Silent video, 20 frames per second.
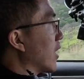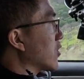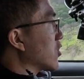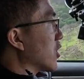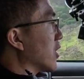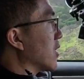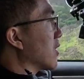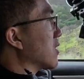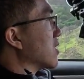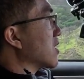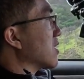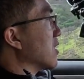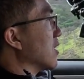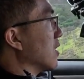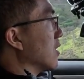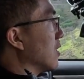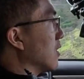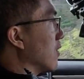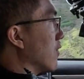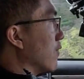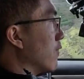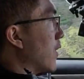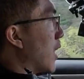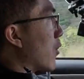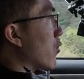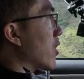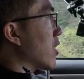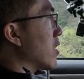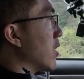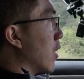engines,
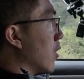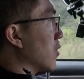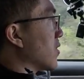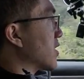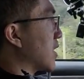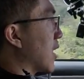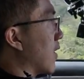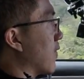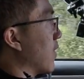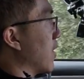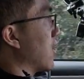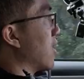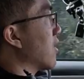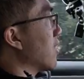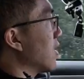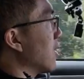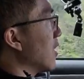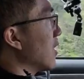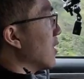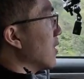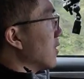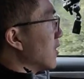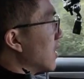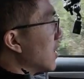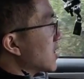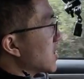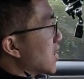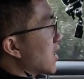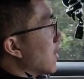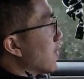very nose heavy.
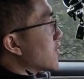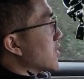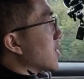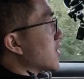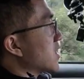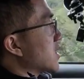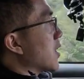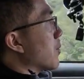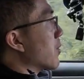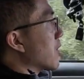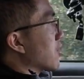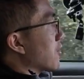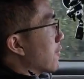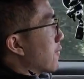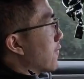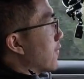This gives a similar